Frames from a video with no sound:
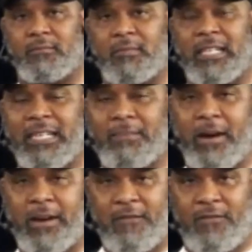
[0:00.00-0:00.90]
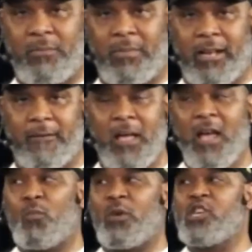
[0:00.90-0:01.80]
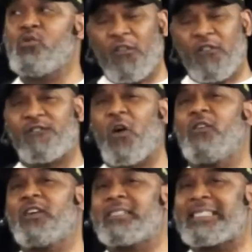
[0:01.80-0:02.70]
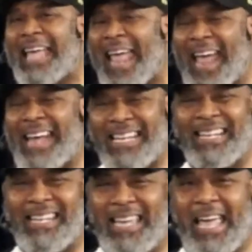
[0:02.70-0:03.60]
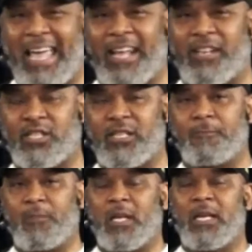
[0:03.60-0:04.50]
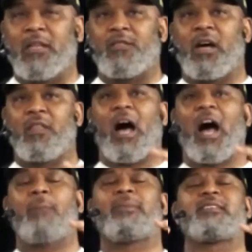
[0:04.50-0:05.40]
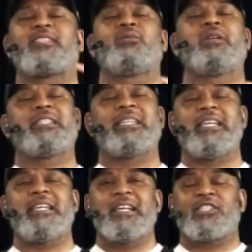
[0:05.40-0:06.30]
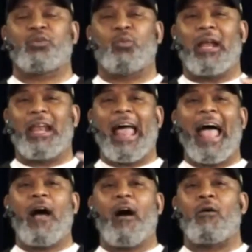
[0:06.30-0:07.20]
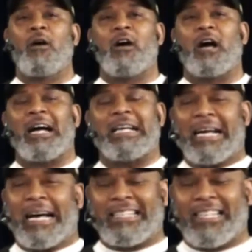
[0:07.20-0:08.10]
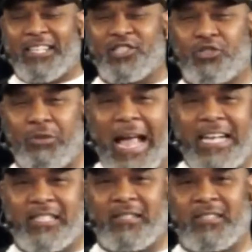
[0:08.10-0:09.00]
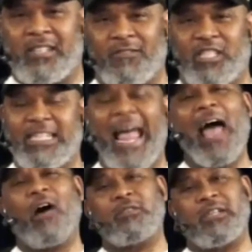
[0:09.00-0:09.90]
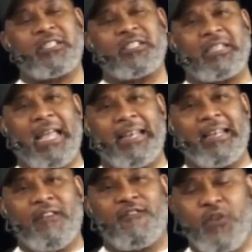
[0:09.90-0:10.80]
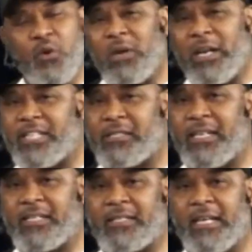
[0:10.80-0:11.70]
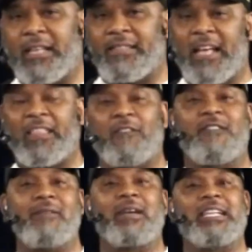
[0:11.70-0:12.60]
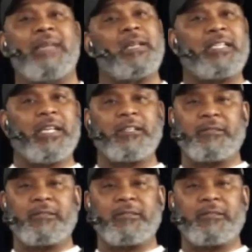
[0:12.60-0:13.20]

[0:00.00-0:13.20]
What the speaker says: Let that marinate for a minute. When you are focused and engaged, the opportunity to allow the distractions of childish and foolishness, that they're very limited.